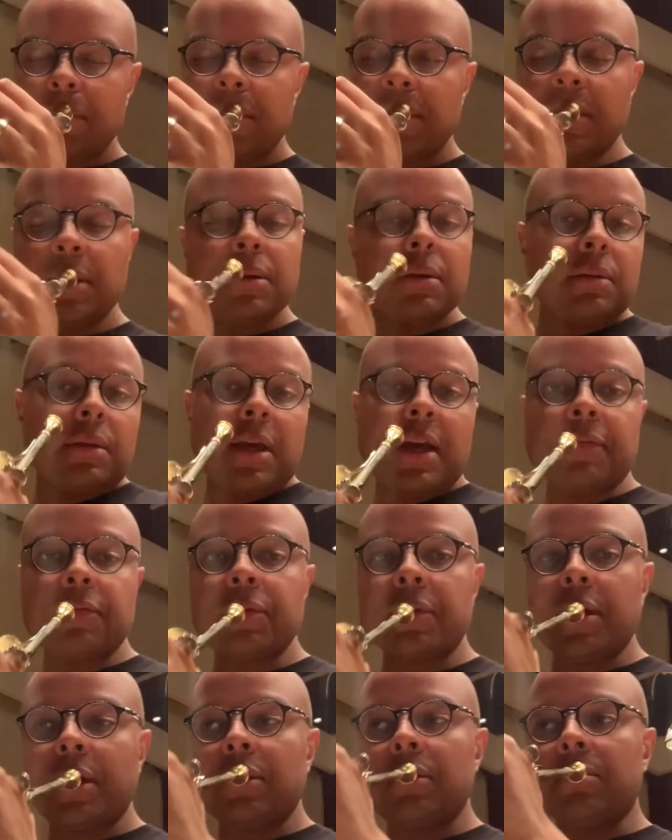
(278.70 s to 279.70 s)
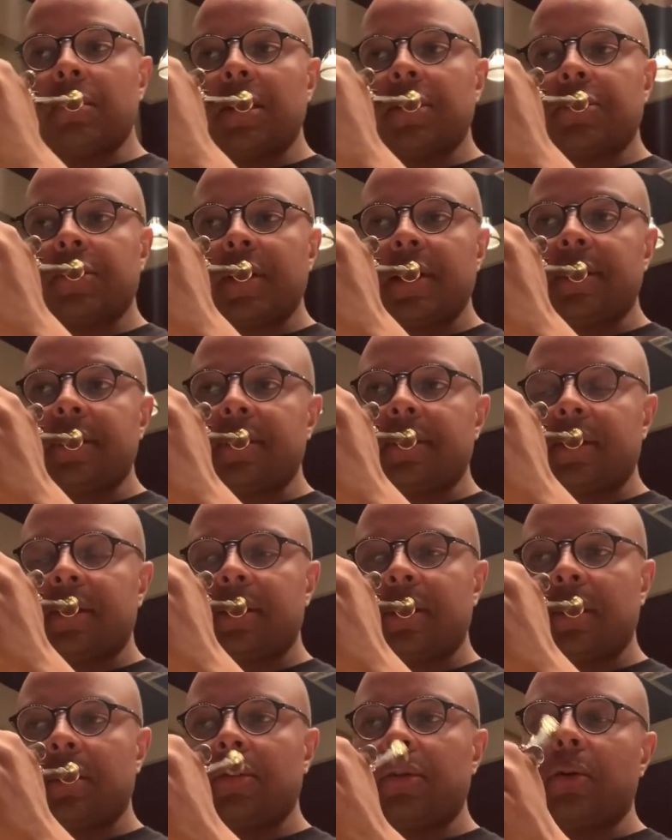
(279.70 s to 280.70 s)
And then after that, you might try the
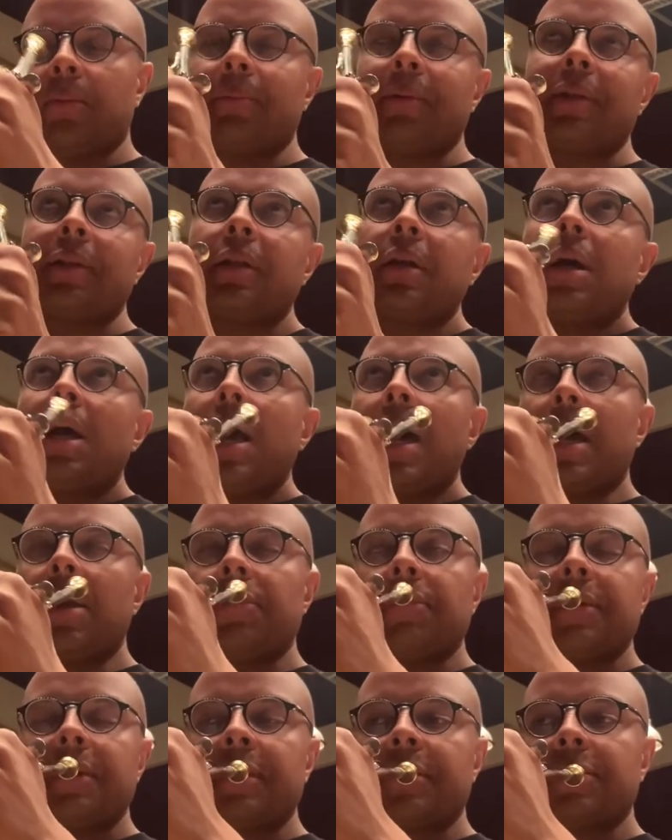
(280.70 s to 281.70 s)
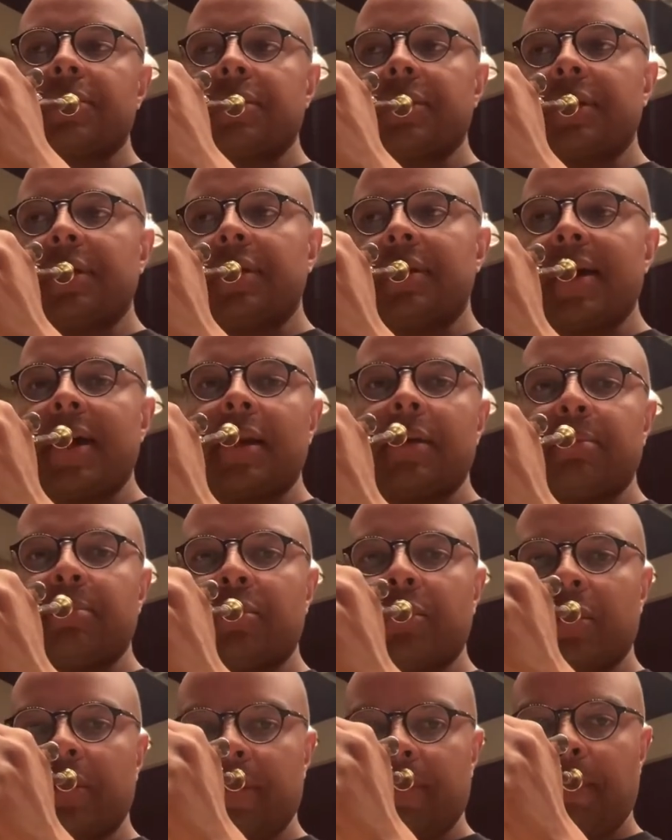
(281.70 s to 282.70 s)
16th note. But I don't think that's really that
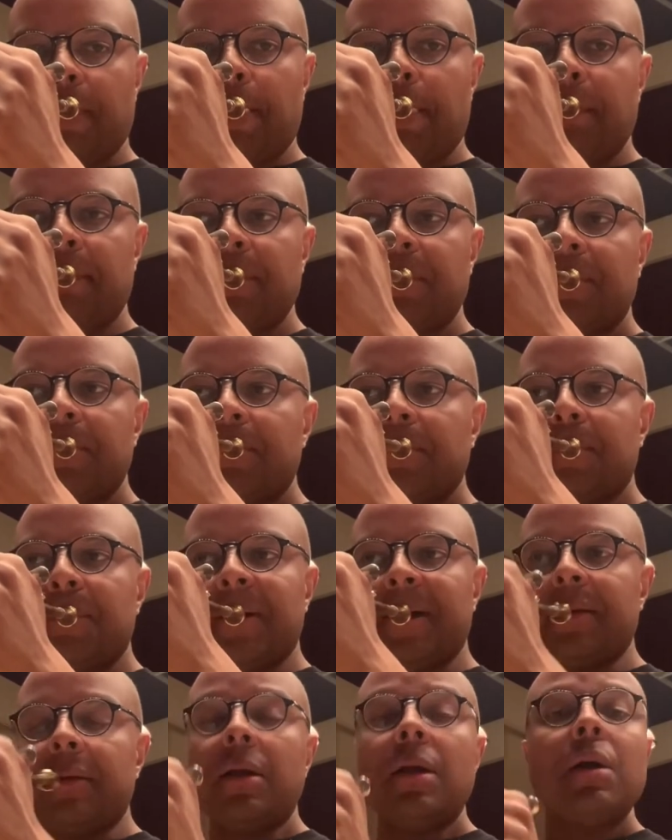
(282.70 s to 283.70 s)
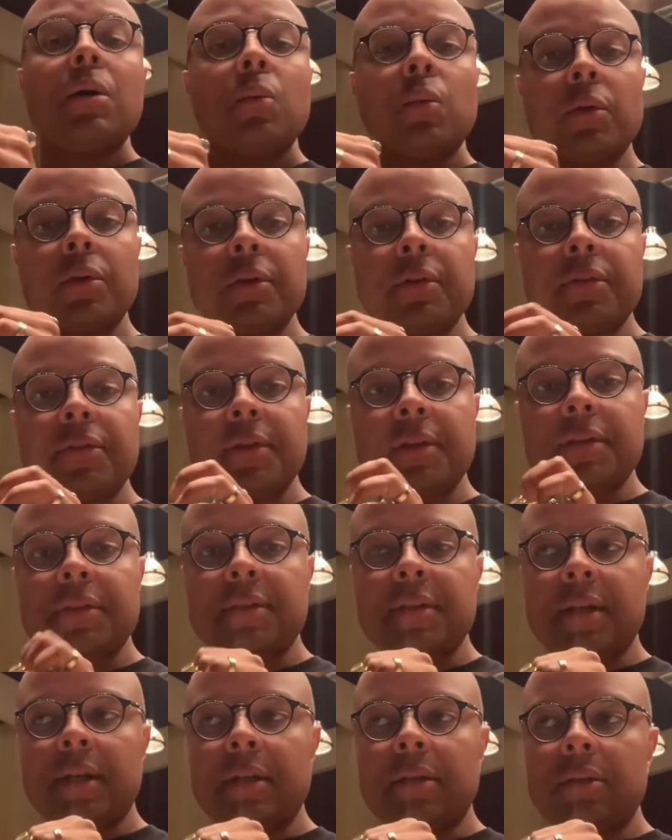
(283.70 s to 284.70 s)
important. But one of the things
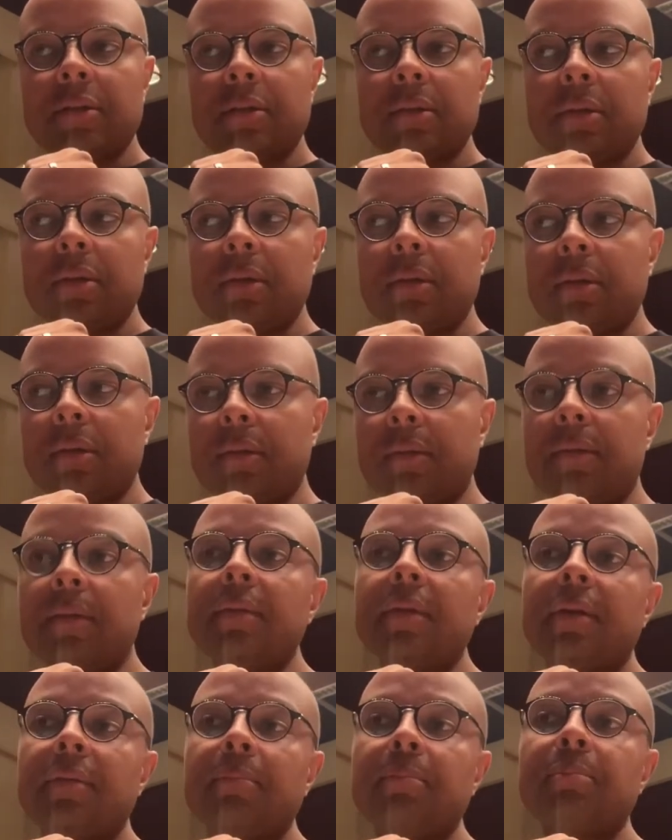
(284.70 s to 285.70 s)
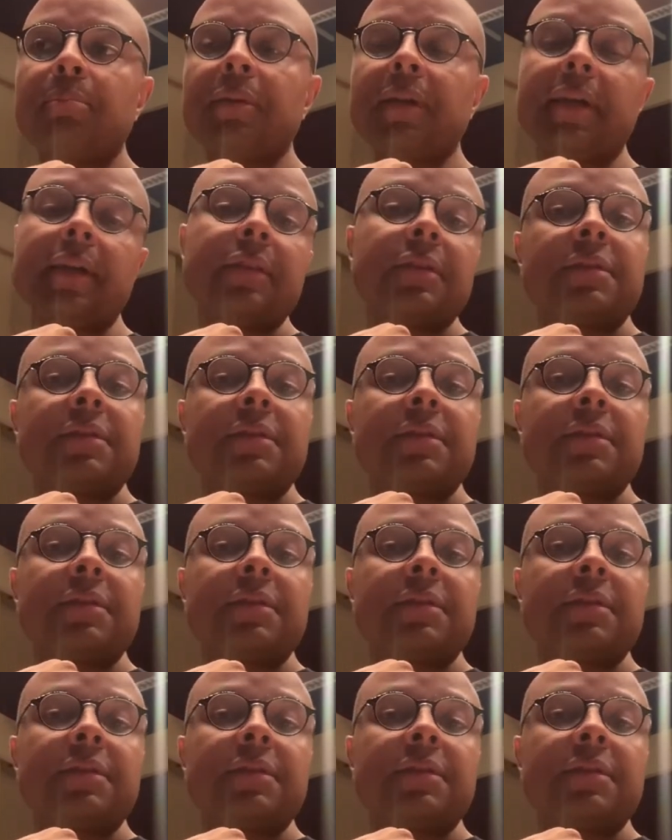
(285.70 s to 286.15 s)
that playing the